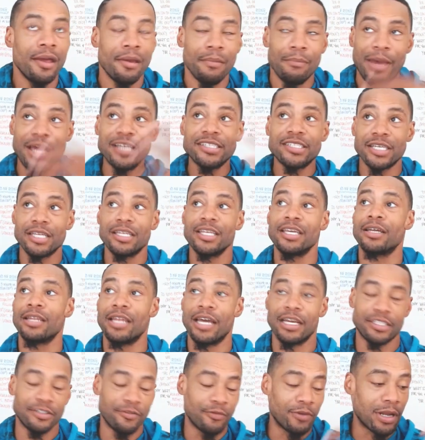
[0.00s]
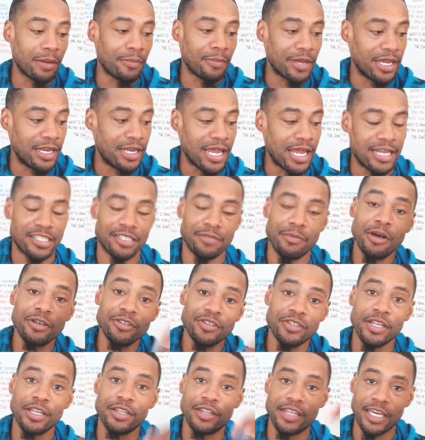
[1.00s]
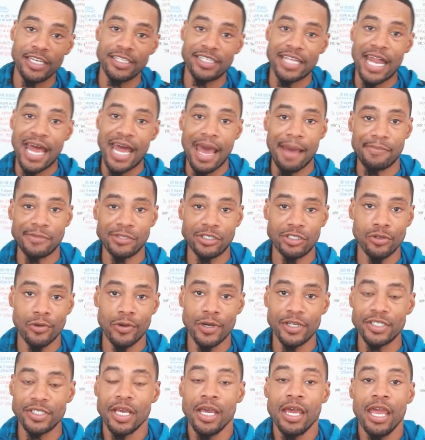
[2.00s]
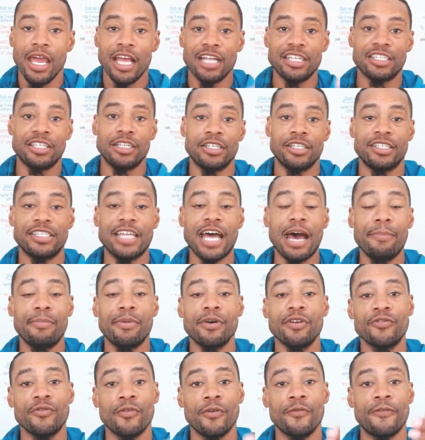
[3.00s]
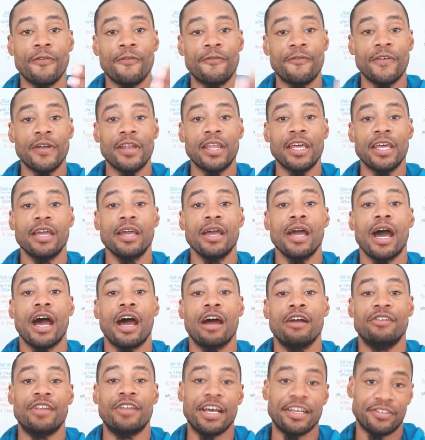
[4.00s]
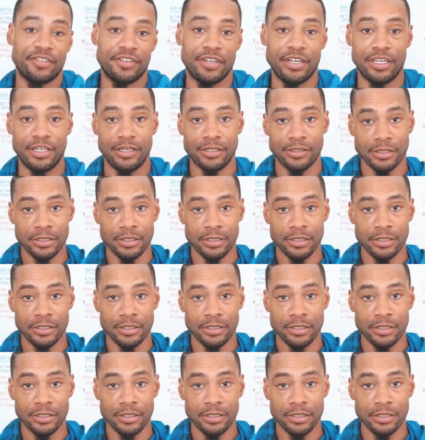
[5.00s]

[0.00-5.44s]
basically collective, what I'm getting at is most of the things that happen to us is stop us from fulfilling our destiny.